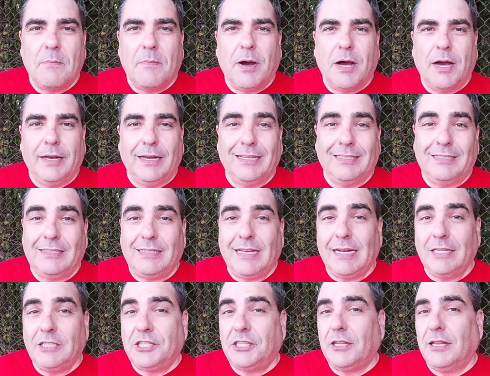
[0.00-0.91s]
but
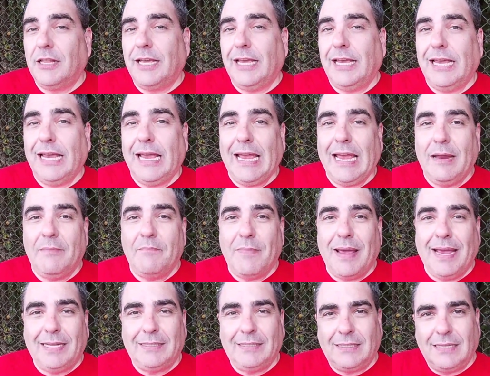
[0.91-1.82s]
essentially it
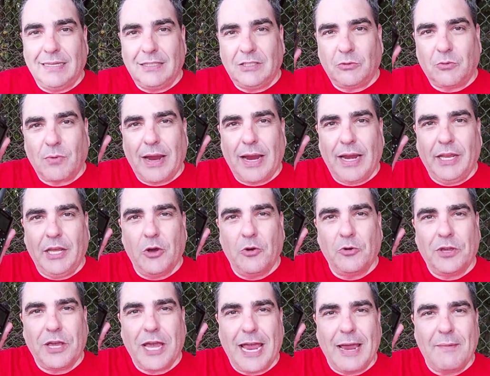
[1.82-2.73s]
makes this
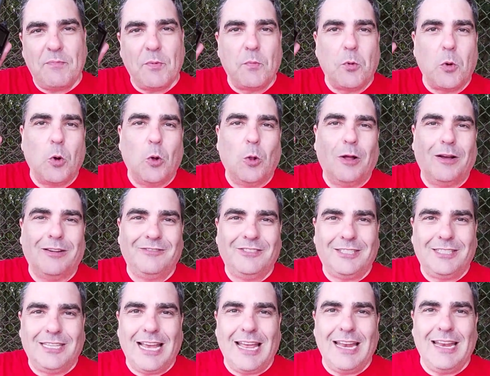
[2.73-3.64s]
radio capable of
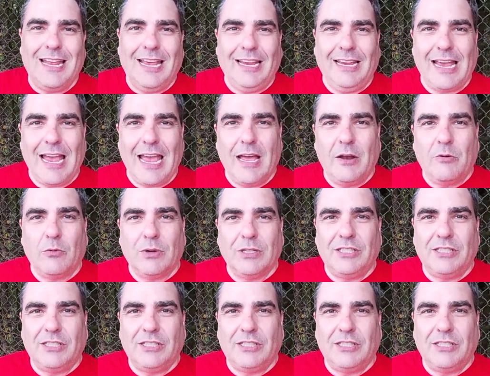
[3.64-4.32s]
sending and